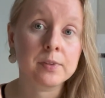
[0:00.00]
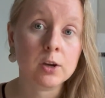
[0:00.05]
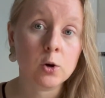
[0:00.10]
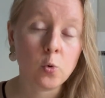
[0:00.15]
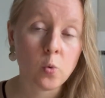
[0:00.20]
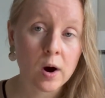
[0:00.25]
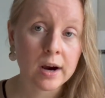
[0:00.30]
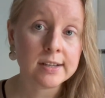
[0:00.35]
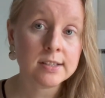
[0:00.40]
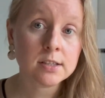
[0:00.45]

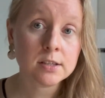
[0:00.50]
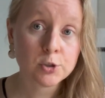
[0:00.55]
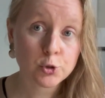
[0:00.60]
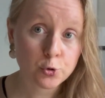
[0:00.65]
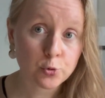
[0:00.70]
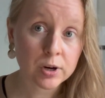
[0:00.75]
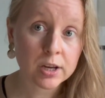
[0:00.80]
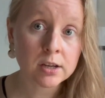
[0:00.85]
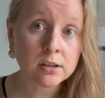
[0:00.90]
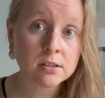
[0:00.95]
quite
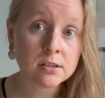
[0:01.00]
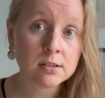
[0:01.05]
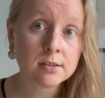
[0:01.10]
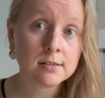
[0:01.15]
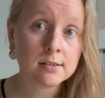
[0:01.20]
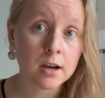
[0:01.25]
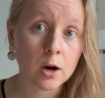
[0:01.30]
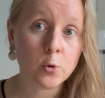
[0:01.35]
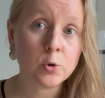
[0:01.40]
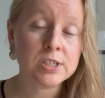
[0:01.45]

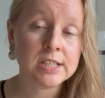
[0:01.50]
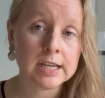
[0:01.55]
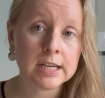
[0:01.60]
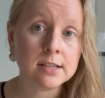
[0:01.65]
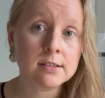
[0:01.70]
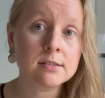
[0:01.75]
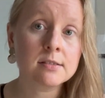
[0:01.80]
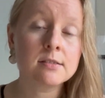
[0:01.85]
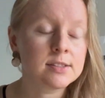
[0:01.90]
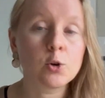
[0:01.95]
strict
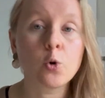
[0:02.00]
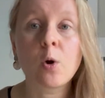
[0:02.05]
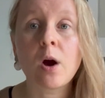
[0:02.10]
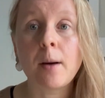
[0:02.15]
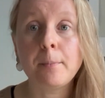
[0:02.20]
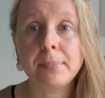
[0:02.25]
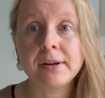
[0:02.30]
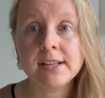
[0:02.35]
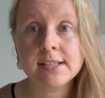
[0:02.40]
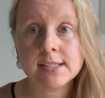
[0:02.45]
nowadays, so
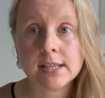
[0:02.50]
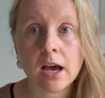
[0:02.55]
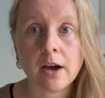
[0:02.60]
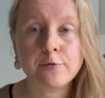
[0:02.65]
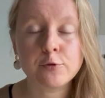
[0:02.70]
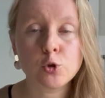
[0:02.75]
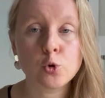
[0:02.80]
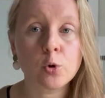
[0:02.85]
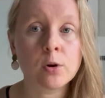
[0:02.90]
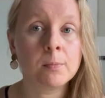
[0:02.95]
companies
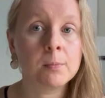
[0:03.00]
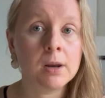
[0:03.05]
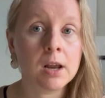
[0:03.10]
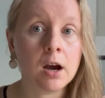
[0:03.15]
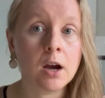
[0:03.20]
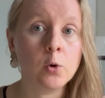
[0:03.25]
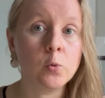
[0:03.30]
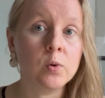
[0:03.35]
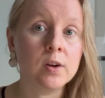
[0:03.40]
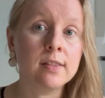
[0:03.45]
have to
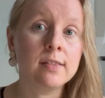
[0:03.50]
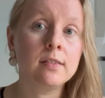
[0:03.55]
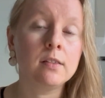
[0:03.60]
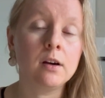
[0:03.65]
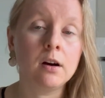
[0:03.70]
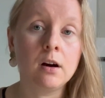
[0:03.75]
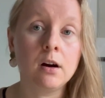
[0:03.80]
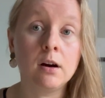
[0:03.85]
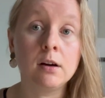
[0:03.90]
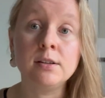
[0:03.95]
comply with
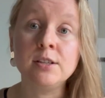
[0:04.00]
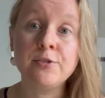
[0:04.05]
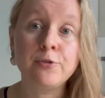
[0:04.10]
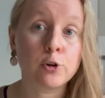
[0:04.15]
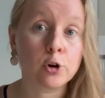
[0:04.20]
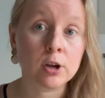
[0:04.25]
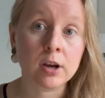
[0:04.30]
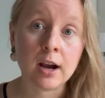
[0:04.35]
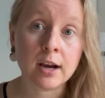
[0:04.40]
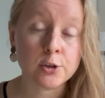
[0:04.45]

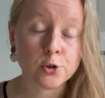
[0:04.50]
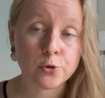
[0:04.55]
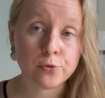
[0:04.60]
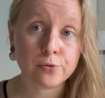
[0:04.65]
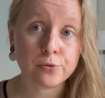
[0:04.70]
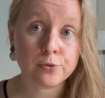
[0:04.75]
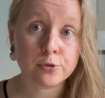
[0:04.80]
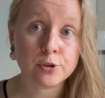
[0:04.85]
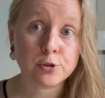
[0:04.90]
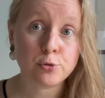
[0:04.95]
different kind
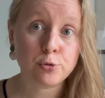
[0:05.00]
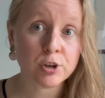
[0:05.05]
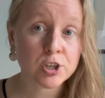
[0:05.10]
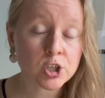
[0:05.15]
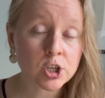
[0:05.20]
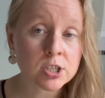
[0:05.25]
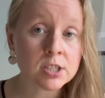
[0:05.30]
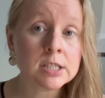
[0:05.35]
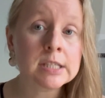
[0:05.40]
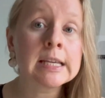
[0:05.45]
of
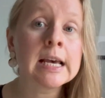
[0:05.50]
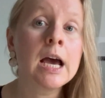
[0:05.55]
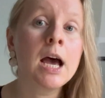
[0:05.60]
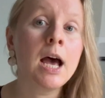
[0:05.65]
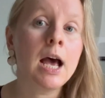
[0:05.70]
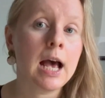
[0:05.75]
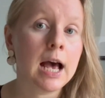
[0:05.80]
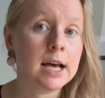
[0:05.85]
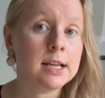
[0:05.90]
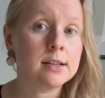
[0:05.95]
restrictions,
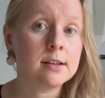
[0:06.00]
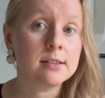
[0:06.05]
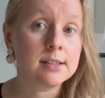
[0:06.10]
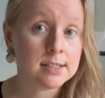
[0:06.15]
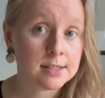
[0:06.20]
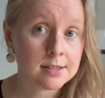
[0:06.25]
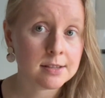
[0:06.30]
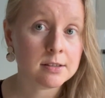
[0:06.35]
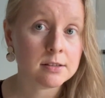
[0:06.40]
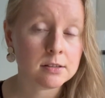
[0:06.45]
and
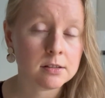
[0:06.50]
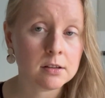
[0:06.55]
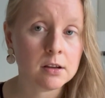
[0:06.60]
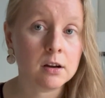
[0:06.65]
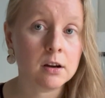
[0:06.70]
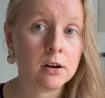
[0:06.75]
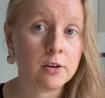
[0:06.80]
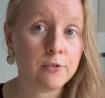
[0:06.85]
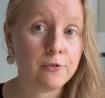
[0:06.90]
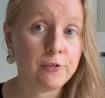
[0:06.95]
this is
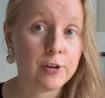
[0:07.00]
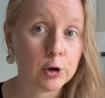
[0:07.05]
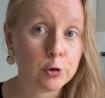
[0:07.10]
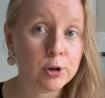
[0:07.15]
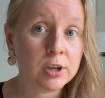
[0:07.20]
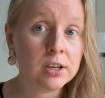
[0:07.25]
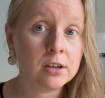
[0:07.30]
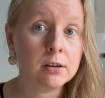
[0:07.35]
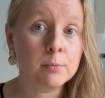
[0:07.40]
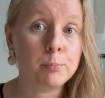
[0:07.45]

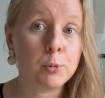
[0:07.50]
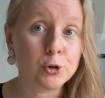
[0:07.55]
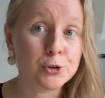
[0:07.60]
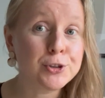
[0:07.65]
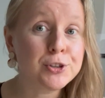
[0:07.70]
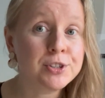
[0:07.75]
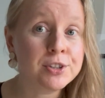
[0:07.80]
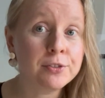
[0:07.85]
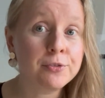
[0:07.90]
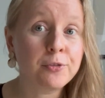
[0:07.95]
very
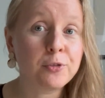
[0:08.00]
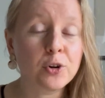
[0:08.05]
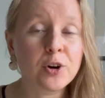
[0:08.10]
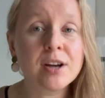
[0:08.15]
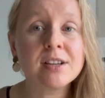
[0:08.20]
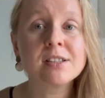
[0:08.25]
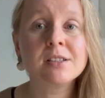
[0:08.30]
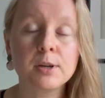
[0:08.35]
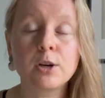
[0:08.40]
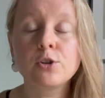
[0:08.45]
positive for
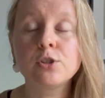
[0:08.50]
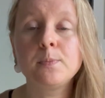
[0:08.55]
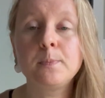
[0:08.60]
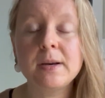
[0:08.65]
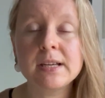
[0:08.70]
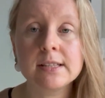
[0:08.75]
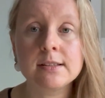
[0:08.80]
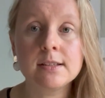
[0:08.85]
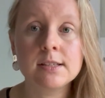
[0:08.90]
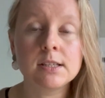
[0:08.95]
us because
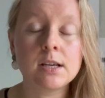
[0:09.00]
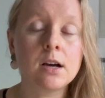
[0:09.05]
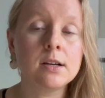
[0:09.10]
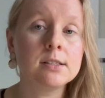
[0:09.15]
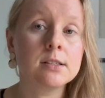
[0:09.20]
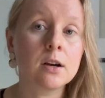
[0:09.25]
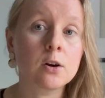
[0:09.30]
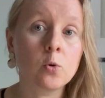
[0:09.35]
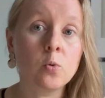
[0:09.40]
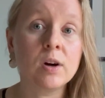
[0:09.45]

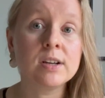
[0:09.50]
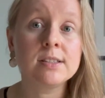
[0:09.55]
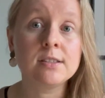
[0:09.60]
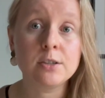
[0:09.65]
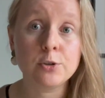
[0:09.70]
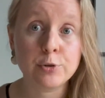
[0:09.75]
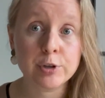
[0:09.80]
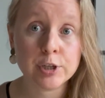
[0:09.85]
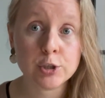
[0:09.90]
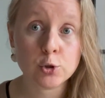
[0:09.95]
pesticides are quite
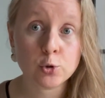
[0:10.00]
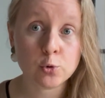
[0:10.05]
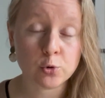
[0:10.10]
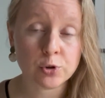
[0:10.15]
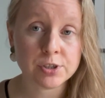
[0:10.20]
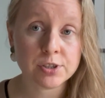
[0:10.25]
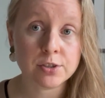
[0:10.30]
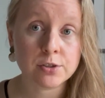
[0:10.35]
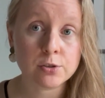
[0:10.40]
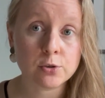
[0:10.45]
serious
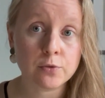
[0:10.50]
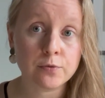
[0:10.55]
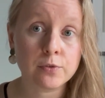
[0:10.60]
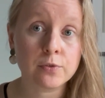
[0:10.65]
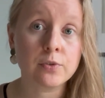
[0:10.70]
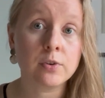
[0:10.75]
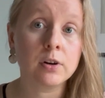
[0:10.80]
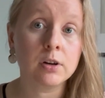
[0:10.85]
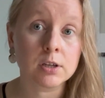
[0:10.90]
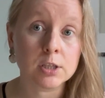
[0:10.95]
sources of
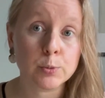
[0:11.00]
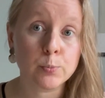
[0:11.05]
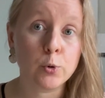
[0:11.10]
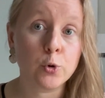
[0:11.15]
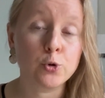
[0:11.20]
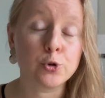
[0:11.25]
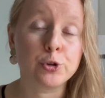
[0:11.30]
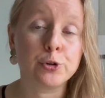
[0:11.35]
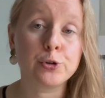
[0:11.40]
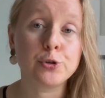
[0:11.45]

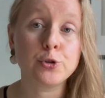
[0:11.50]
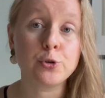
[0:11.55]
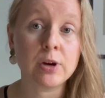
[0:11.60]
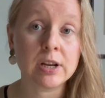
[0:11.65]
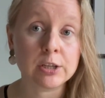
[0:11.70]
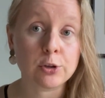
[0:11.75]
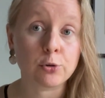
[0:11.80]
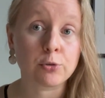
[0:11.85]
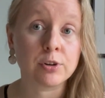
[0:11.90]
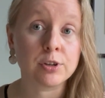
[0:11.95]
exposure to
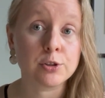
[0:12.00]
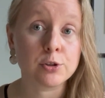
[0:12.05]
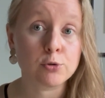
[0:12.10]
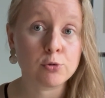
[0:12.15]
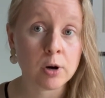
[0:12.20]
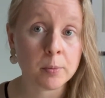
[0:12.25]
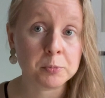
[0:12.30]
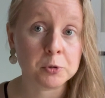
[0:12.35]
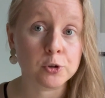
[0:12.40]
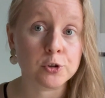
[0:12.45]
endocrine
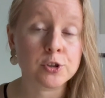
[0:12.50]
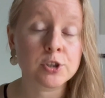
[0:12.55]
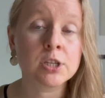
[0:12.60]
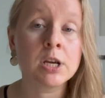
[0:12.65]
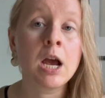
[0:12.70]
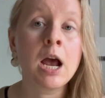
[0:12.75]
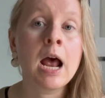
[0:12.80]
disruptors.